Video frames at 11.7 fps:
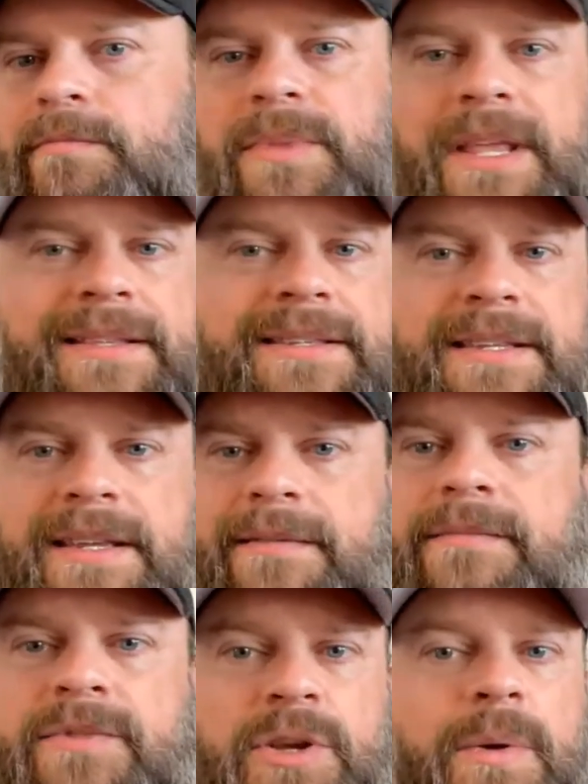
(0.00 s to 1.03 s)
that's
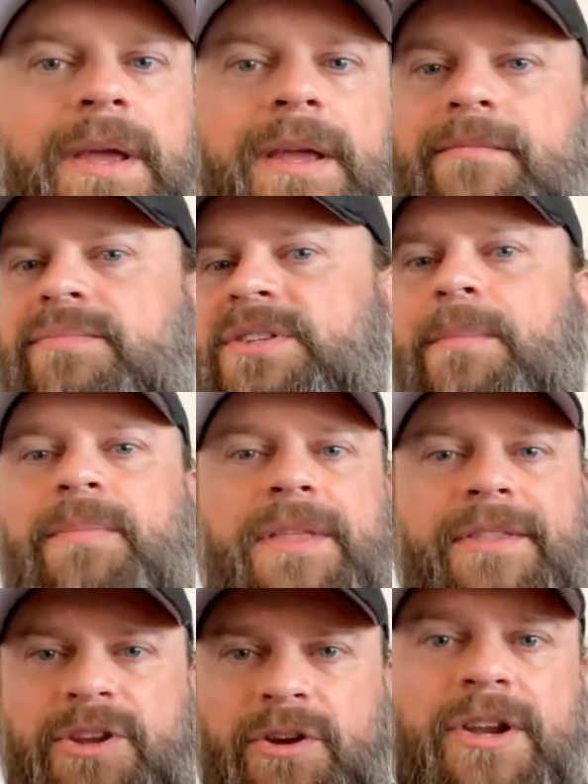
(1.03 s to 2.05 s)
doing something
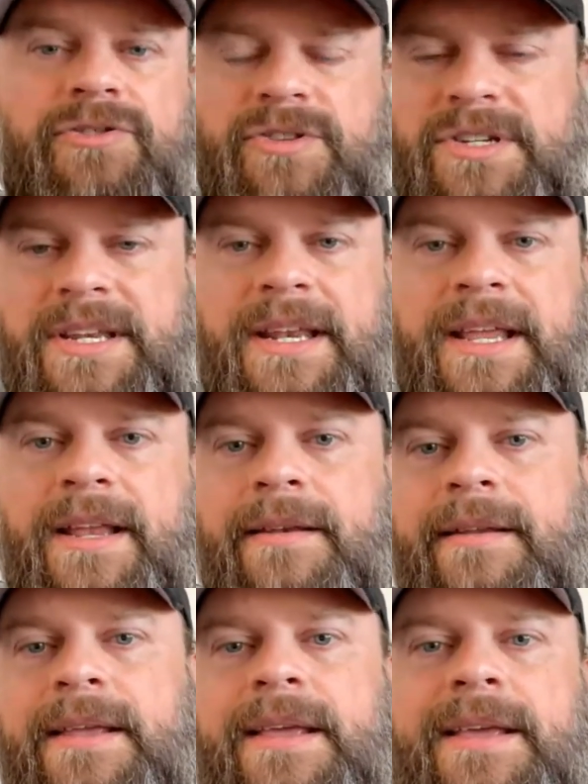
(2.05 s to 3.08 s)
that you're interested in.
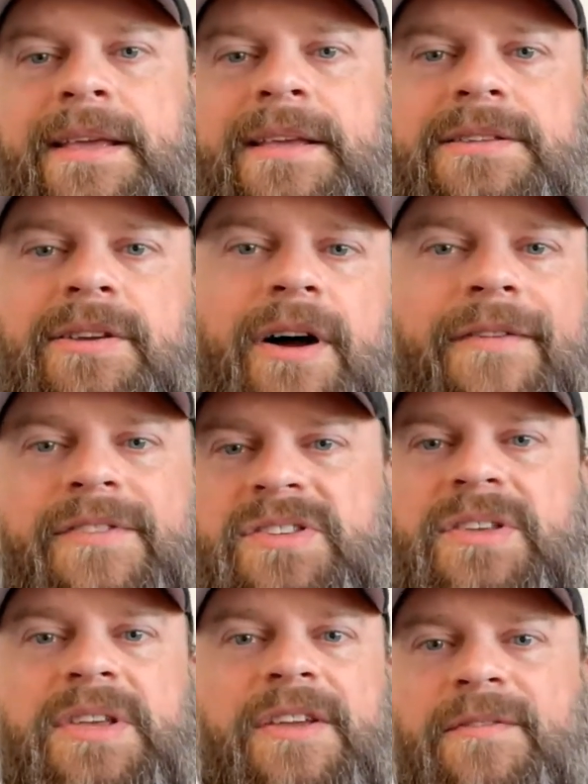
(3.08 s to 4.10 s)
So
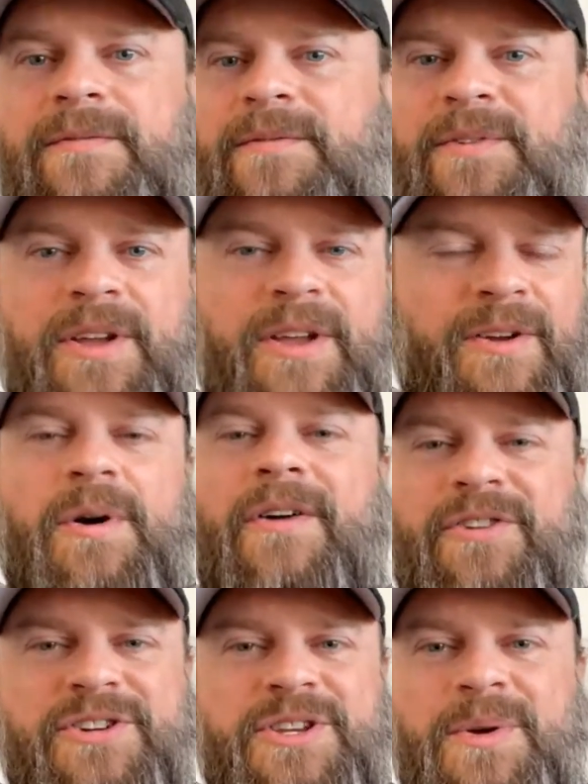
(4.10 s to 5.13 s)
obviously,
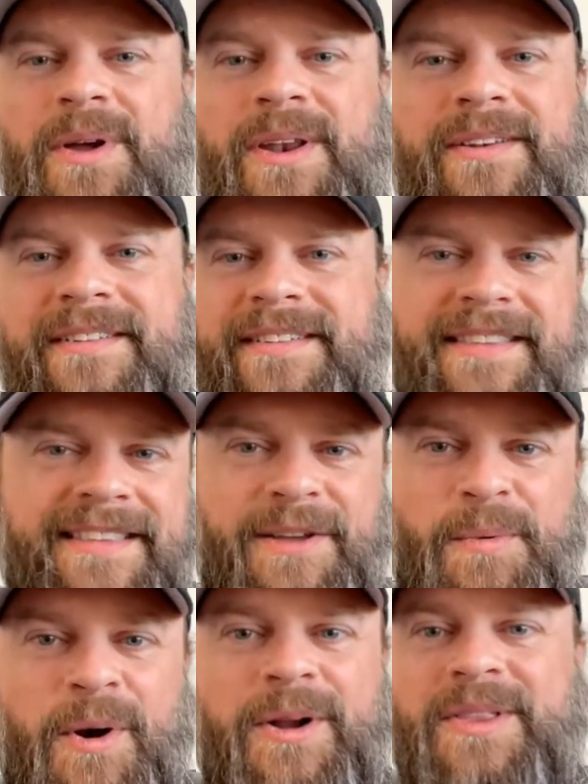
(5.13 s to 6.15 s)
whoever's doing the
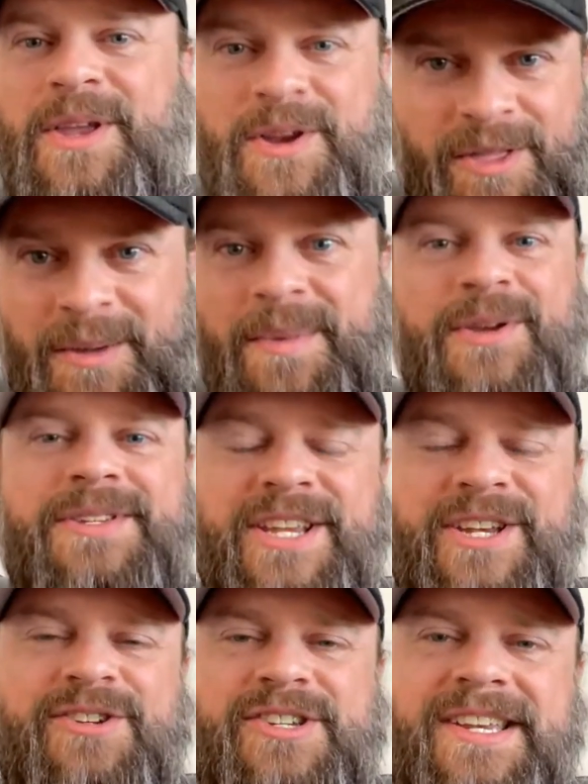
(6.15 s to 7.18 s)
work that you're the most
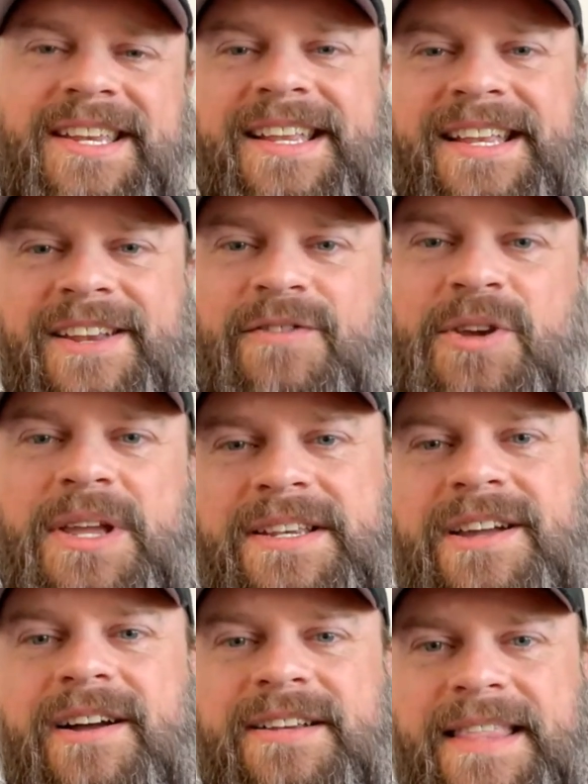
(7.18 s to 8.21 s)
interested in, if you can
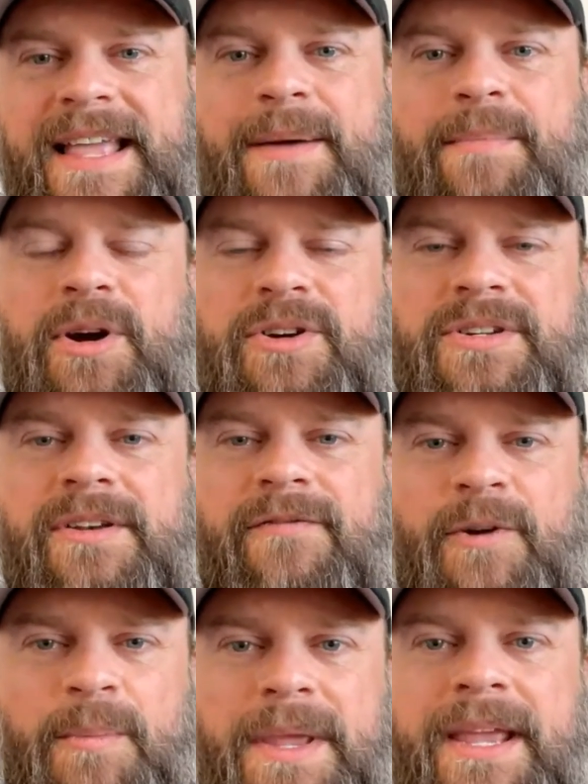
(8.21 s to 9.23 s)
talk to that person.
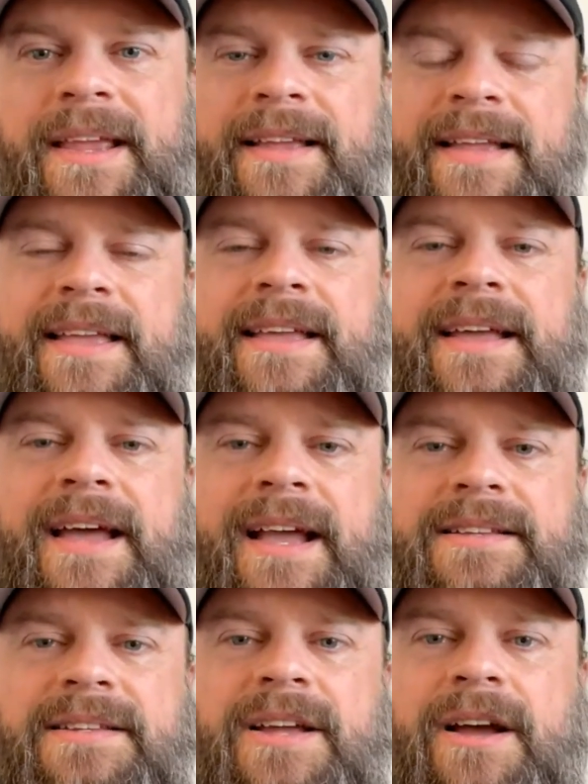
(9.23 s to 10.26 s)
For me, I
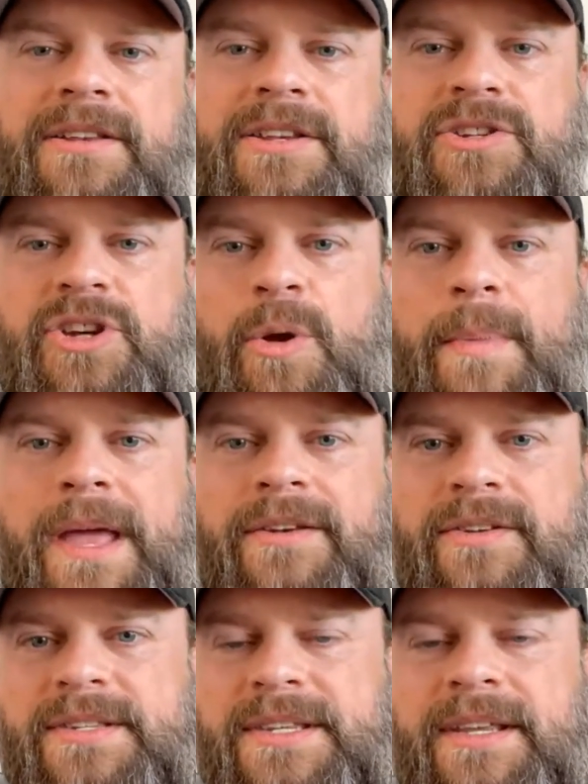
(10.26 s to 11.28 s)
got to talk to Joe
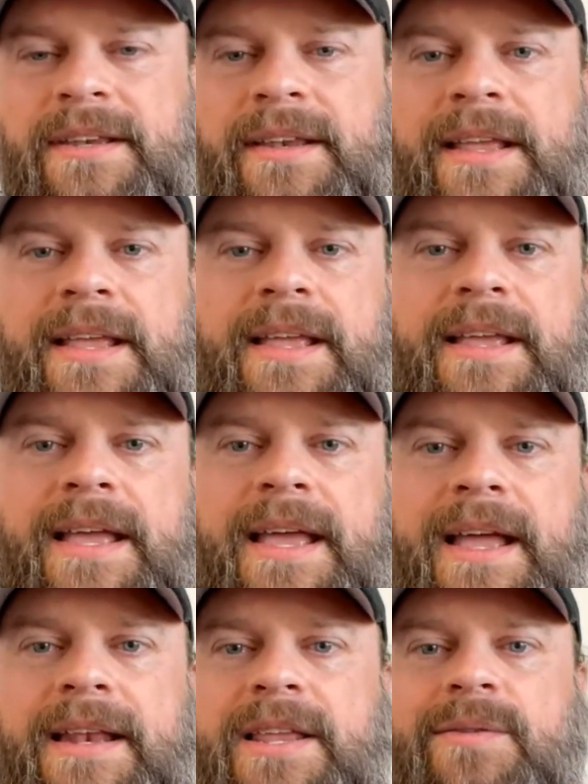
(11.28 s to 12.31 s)
Mendelson,
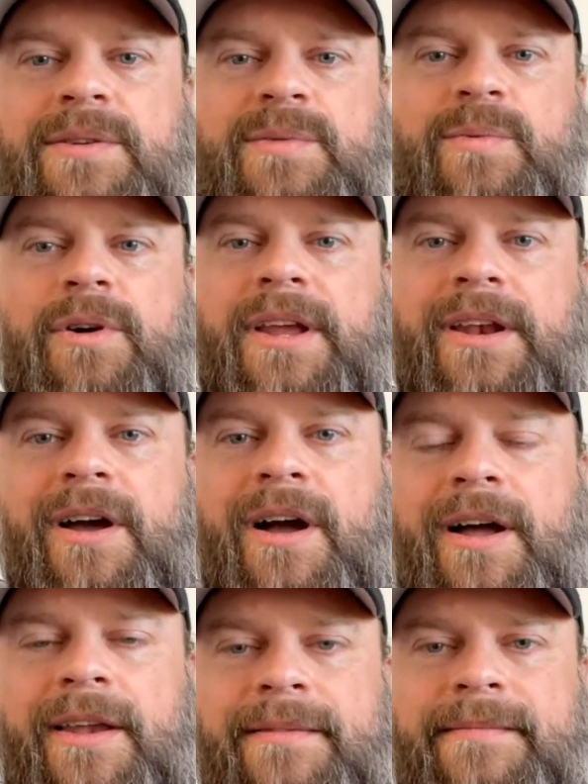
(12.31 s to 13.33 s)
and he was working
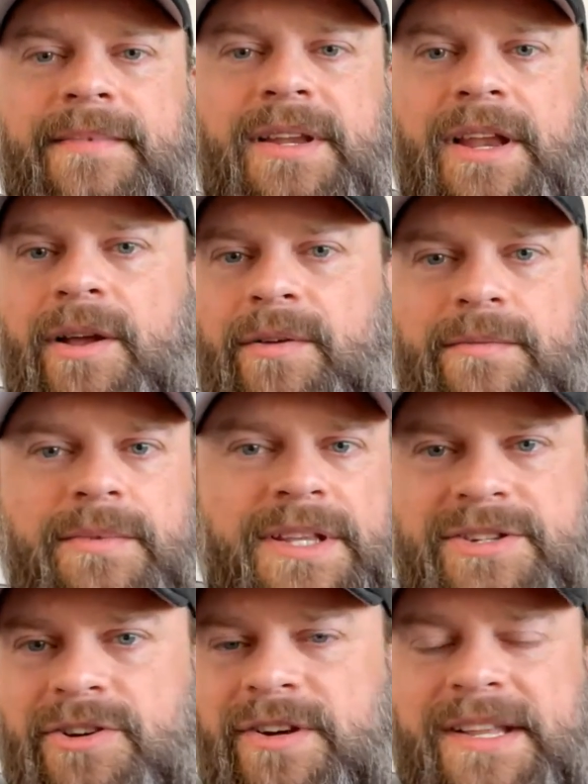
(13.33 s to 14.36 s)
on
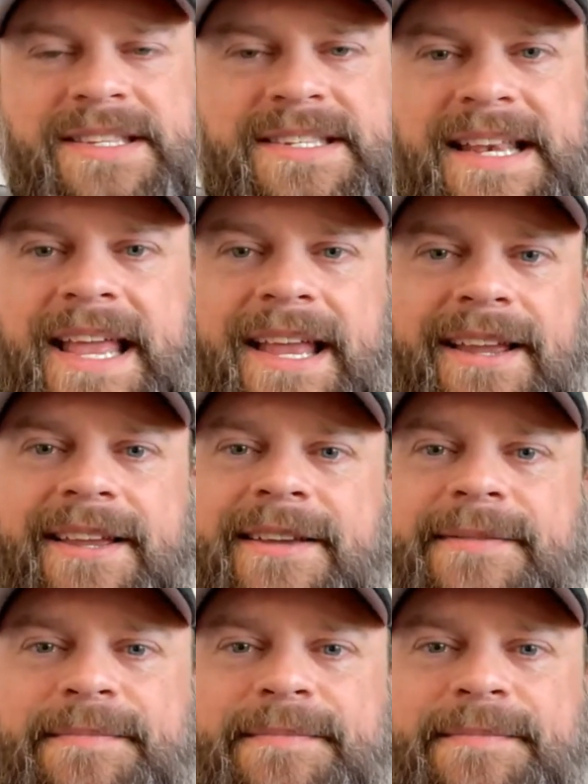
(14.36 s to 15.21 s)
lizard and snake